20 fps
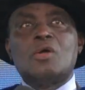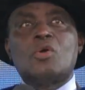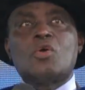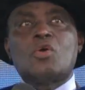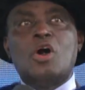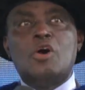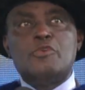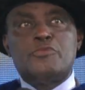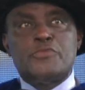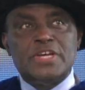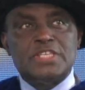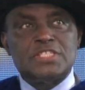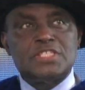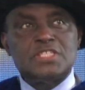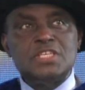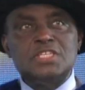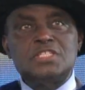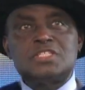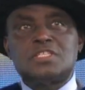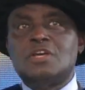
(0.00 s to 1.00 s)

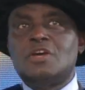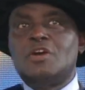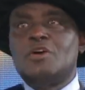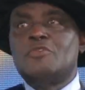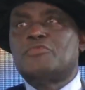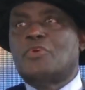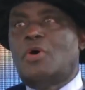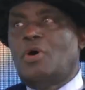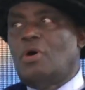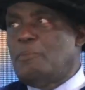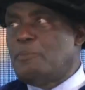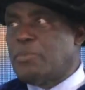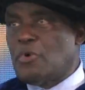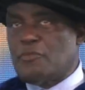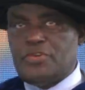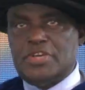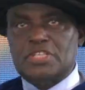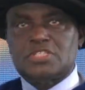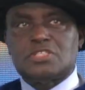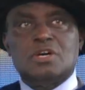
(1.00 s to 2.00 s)
Conferences for
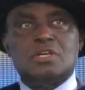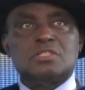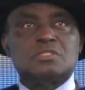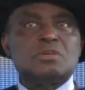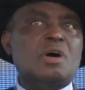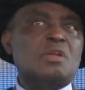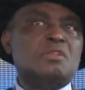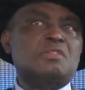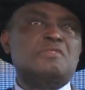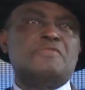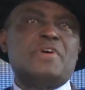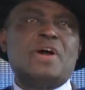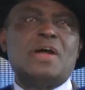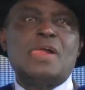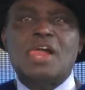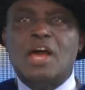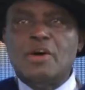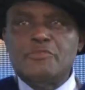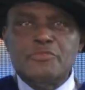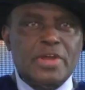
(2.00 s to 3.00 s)
professors all over
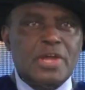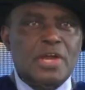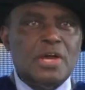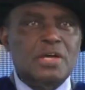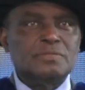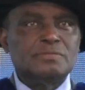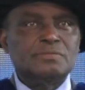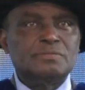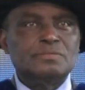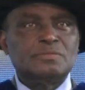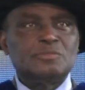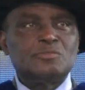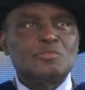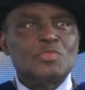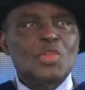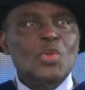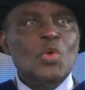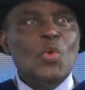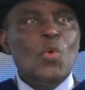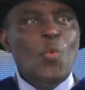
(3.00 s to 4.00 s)
Africa.
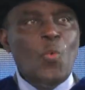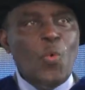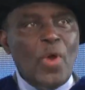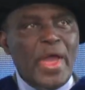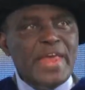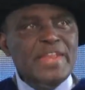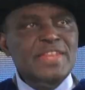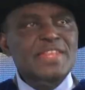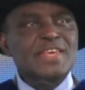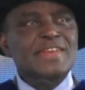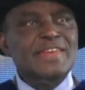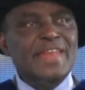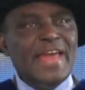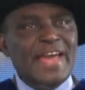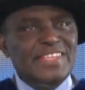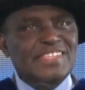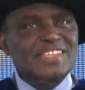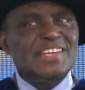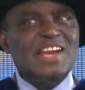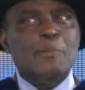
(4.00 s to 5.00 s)
When the
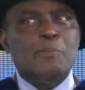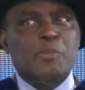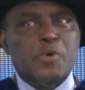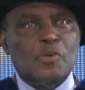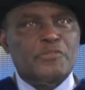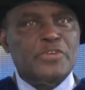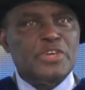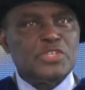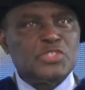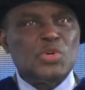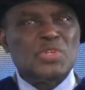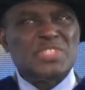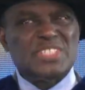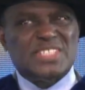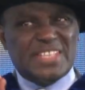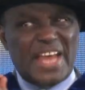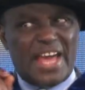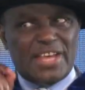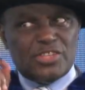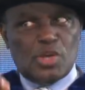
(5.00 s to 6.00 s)
Nigerian professor
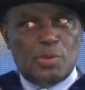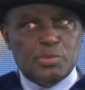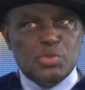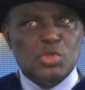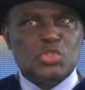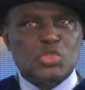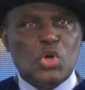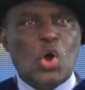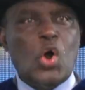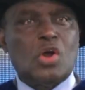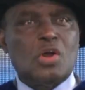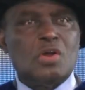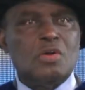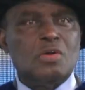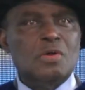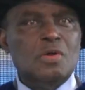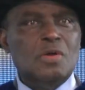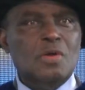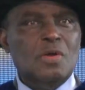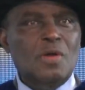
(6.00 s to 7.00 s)
stands up to talk,
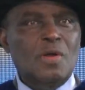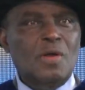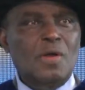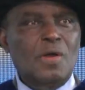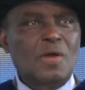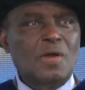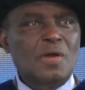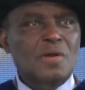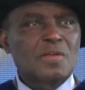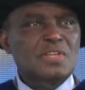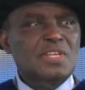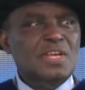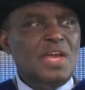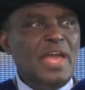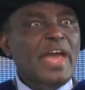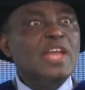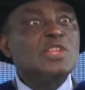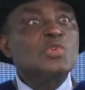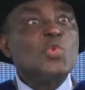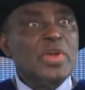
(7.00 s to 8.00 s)
the
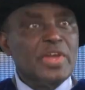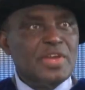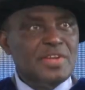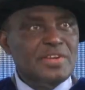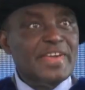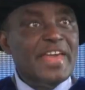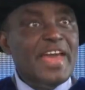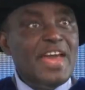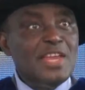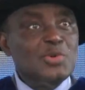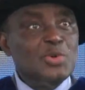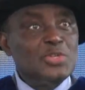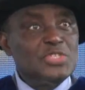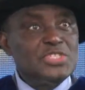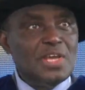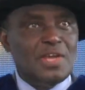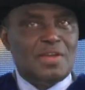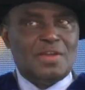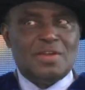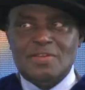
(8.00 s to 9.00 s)
earth will
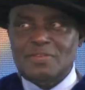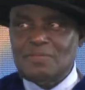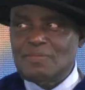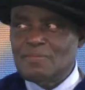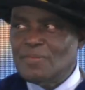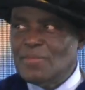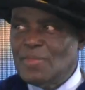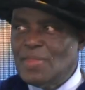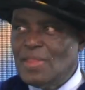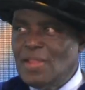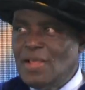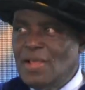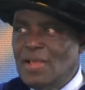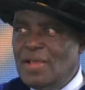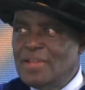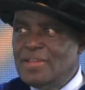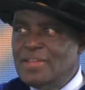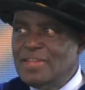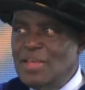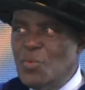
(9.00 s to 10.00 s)
shake.
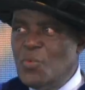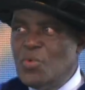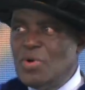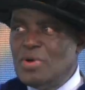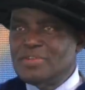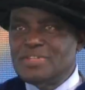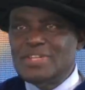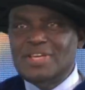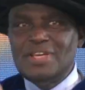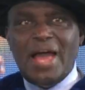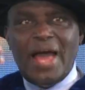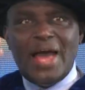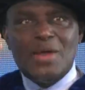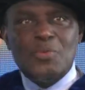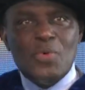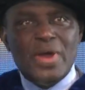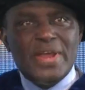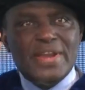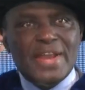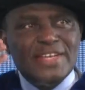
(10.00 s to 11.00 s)
They will, and
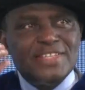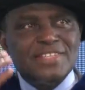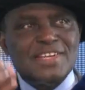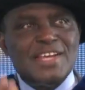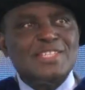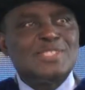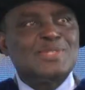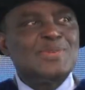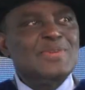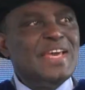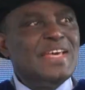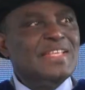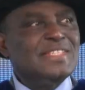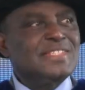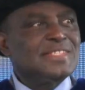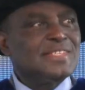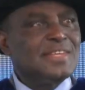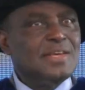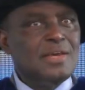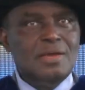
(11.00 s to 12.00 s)
when Nigerian
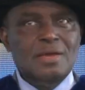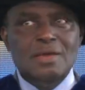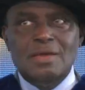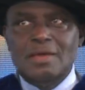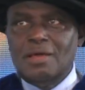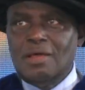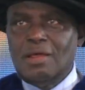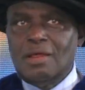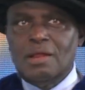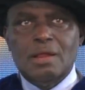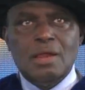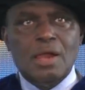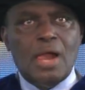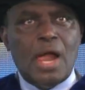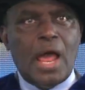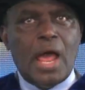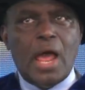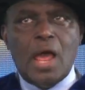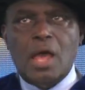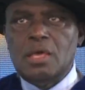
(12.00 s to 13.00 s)
students
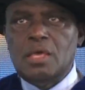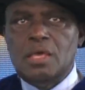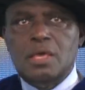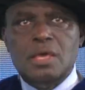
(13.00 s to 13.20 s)
are